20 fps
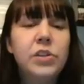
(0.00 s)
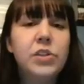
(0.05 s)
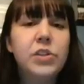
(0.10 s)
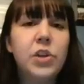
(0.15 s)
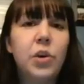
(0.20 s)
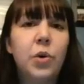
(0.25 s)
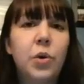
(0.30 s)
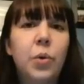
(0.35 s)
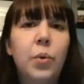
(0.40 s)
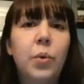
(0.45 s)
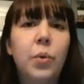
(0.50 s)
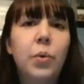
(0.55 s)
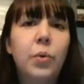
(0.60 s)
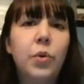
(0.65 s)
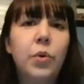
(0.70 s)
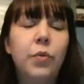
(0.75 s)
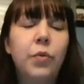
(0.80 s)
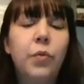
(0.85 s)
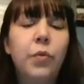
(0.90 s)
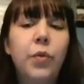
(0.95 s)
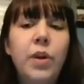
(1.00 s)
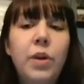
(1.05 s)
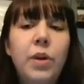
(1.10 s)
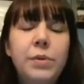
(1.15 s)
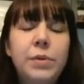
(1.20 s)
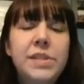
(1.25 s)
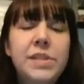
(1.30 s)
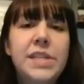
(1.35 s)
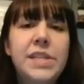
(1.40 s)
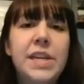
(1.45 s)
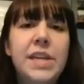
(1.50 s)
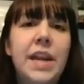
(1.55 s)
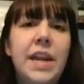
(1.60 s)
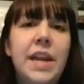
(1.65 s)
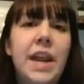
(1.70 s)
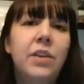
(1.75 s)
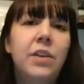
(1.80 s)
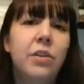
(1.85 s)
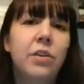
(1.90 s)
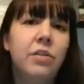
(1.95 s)
So your
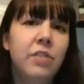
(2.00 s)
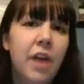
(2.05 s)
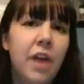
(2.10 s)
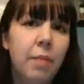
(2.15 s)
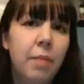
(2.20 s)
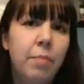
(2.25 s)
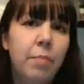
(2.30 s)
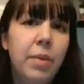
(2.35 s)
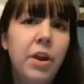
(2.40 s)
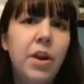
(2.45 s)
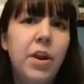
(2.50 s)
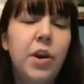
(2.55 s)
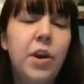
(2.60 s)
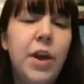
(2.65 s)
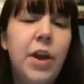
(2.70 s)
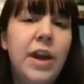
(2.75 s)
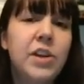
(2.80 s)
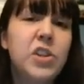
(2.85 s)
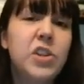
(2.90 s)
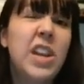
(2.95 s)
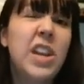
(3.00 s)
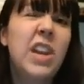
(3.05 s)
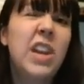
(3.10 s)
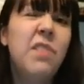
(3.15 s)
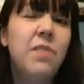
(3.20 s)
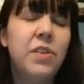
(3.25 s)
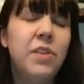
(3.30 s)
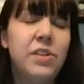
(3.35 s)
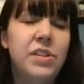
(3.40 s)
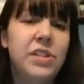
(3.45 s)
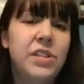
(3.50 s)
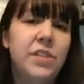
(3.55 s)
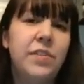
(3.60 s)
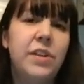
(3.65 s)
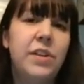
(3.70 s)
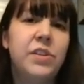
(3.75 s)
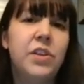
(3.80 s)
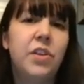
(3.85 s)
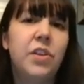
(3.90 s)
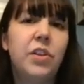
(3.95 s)
frequency and your time period are actually inverses of
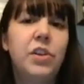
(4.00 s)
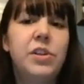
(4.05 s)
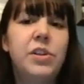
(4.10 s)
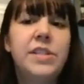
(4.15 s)
each other.